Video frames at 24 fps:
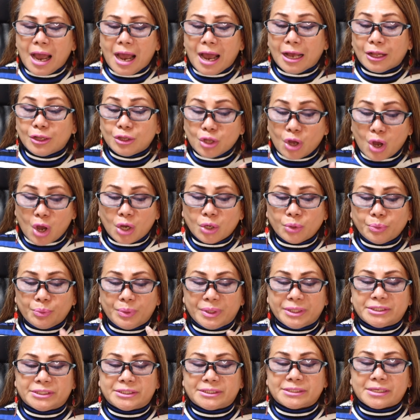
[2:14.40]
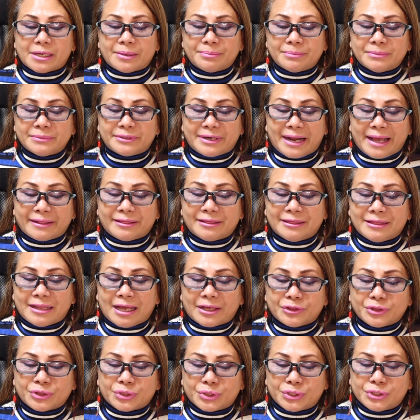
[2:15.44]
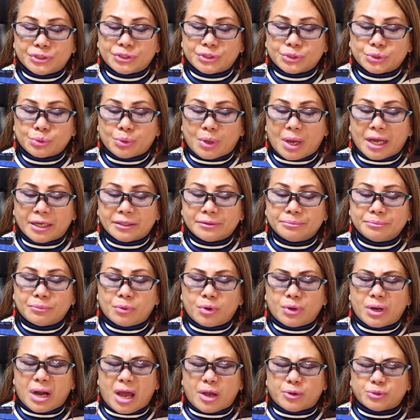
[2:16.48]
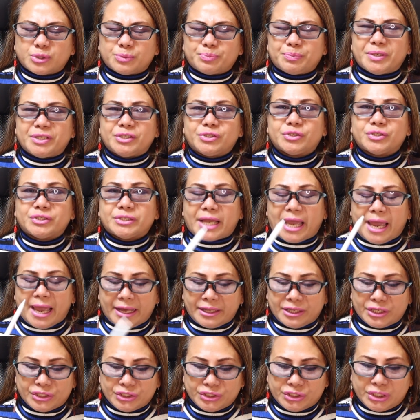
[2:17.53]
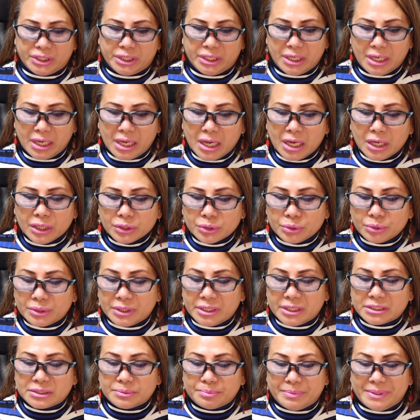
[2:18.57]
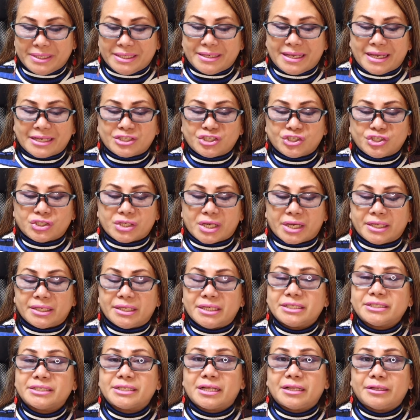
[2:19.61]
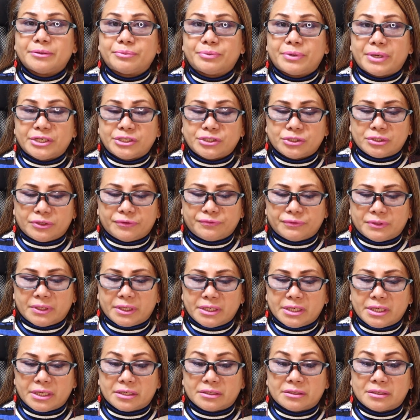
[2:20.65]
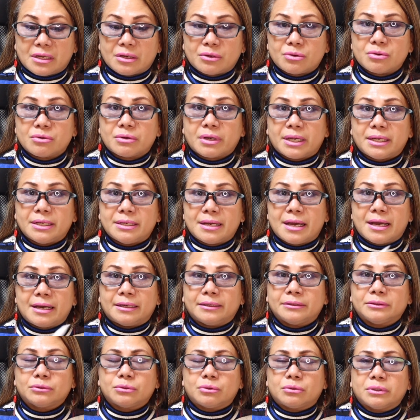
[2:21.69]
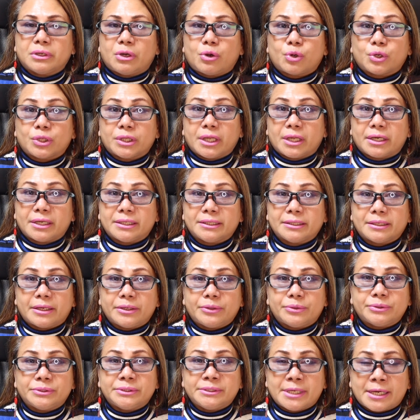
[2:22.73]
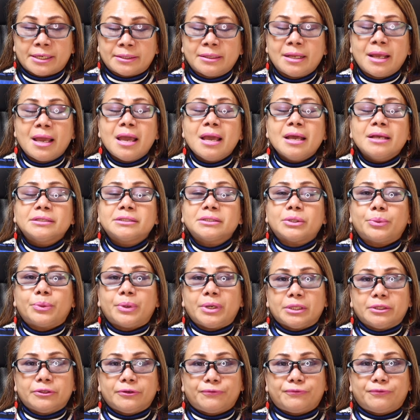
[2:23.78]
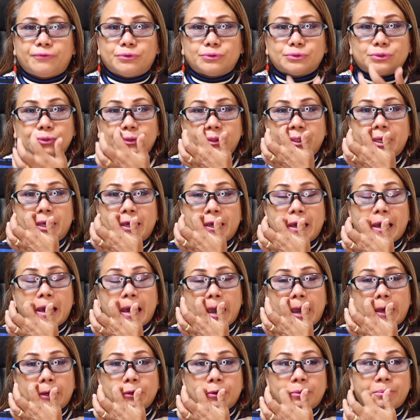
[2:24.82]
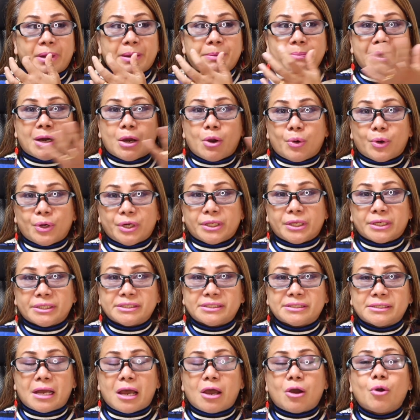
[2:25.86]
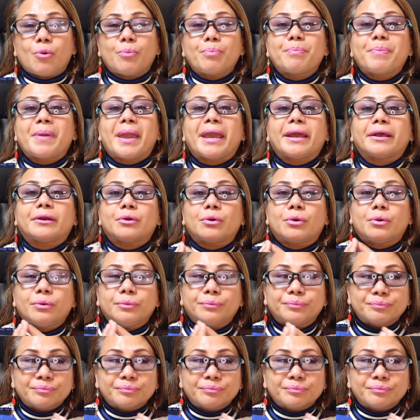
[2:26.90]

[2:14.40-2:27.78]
along with some red lanterns to add more auspicious energy to this biggest Chinese celebration of the year. Nako, kailangan kong orderin ngayon yan sa World of Feng Shui. May mga orders na ako pero